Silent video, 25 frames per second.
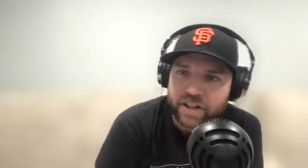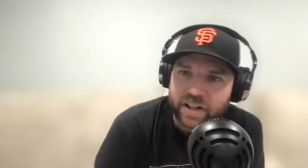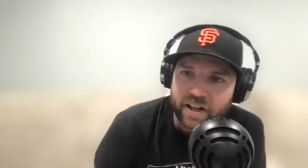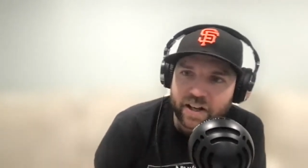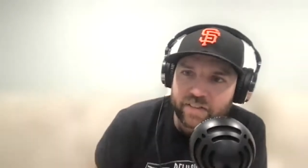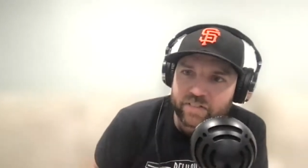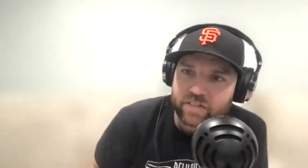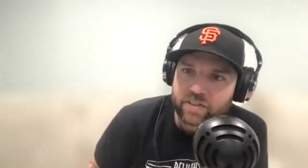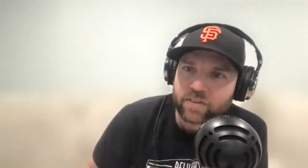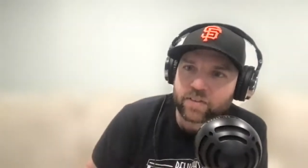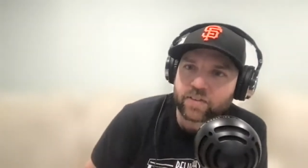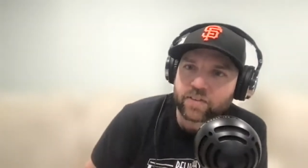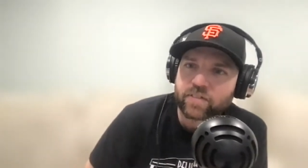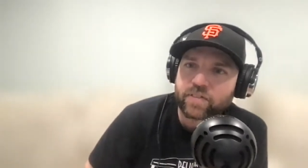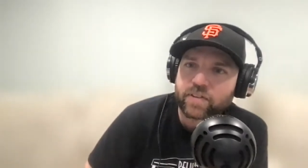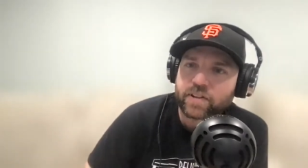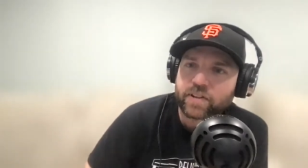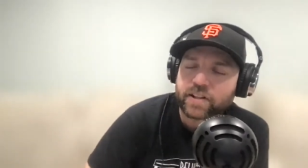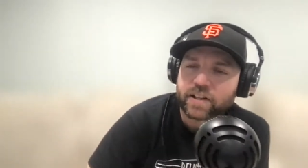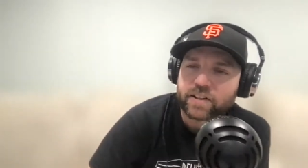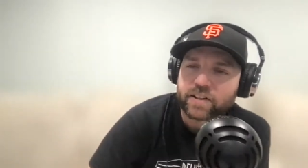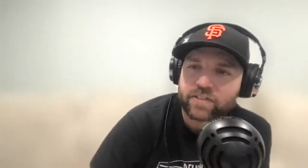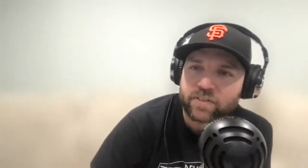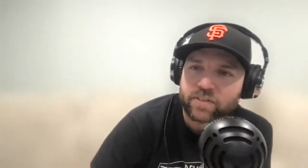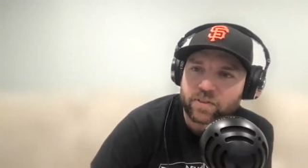I haven't thought about
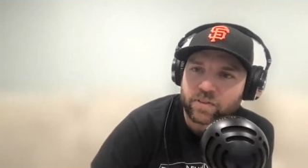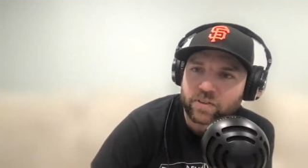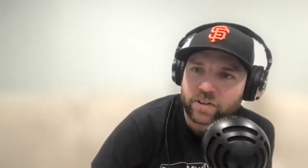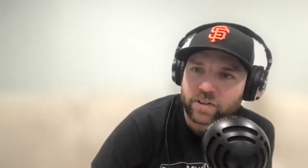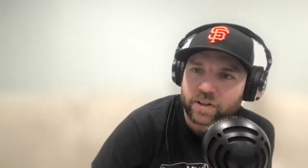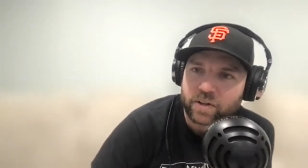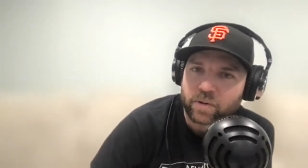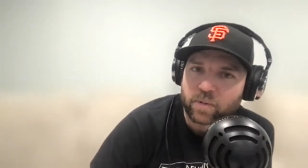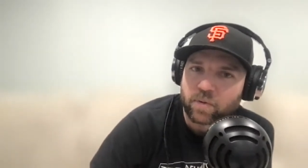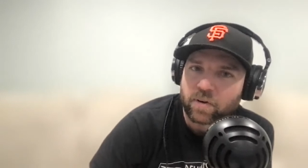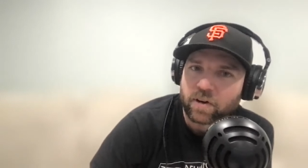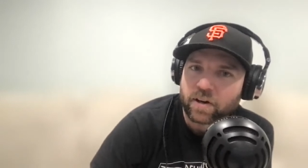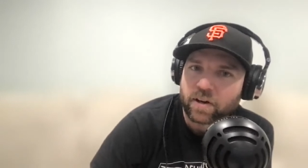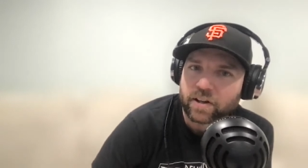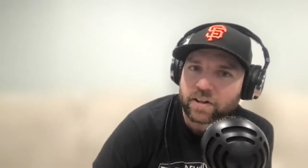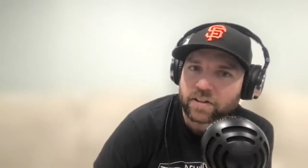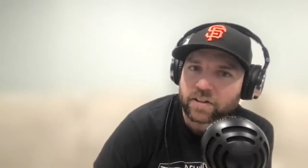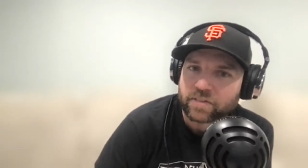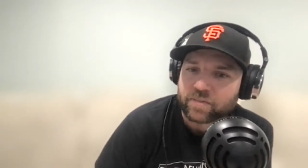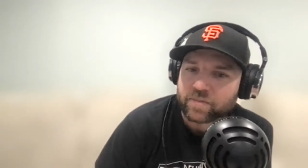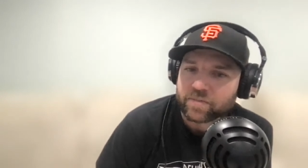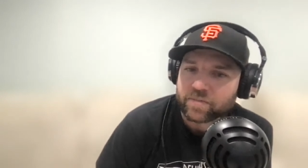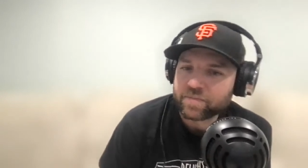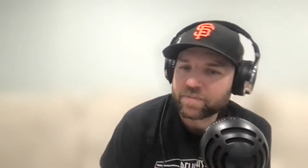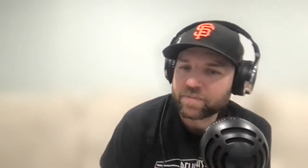that story in a while.
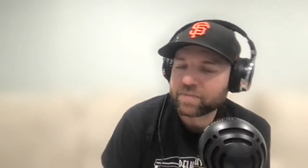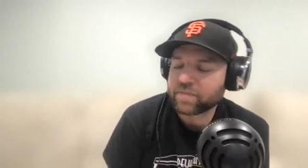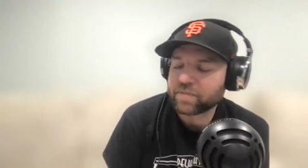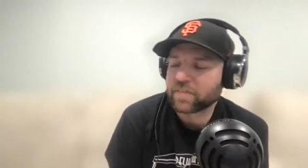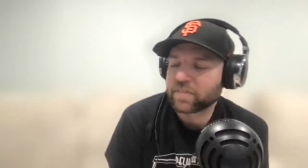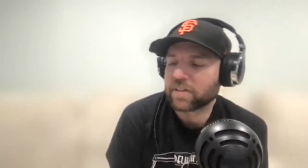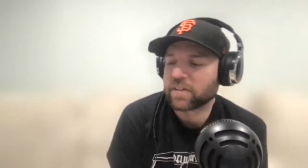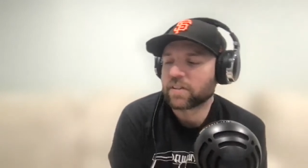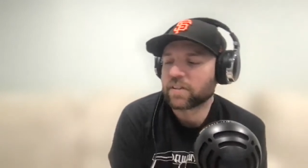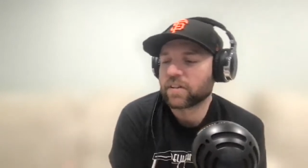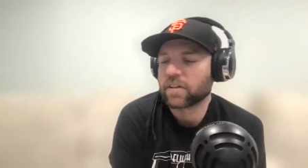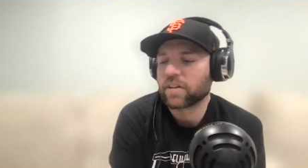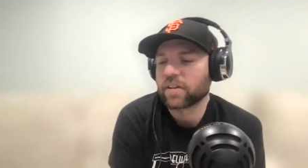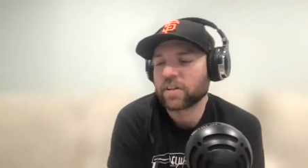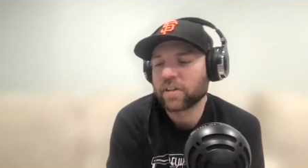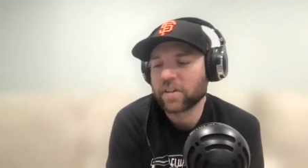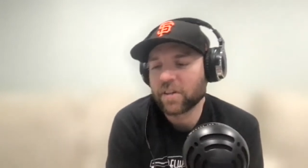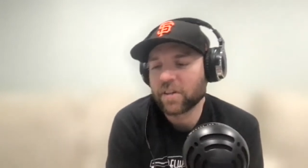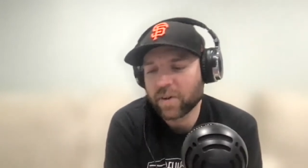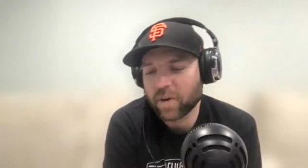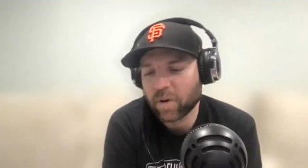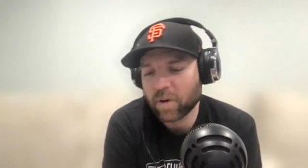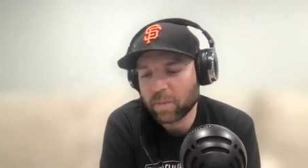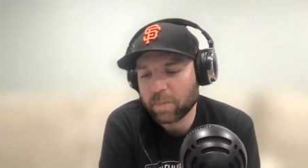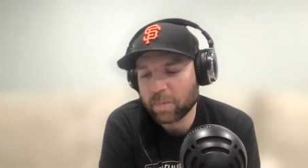
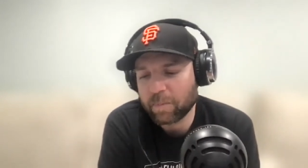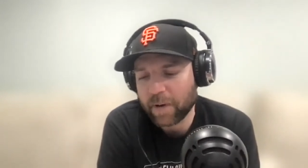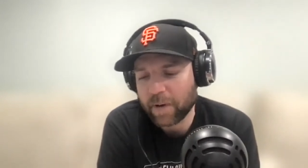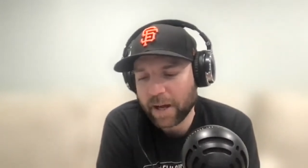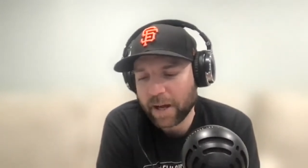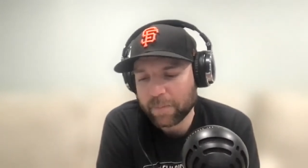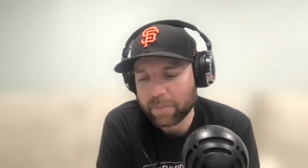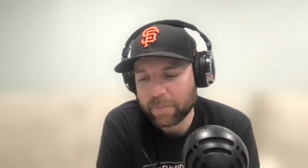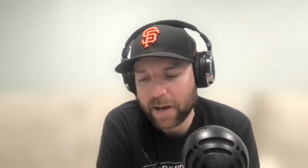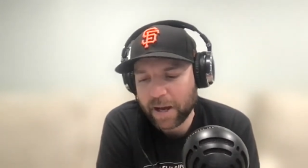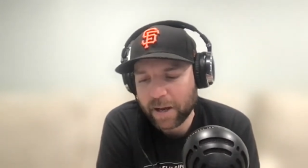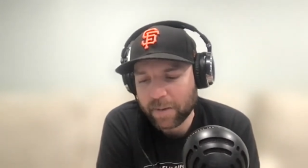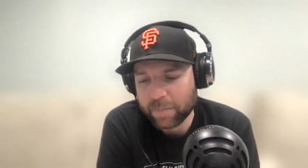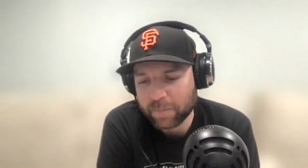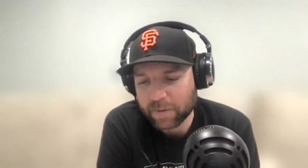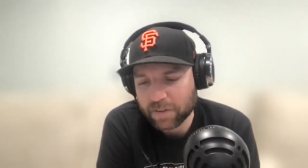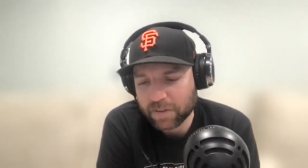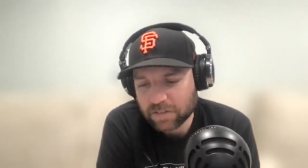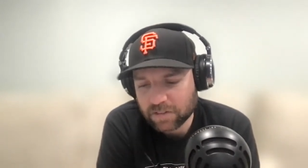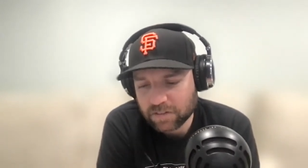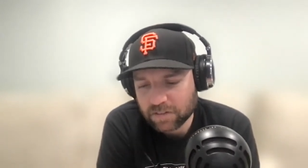Good old Pop Pop.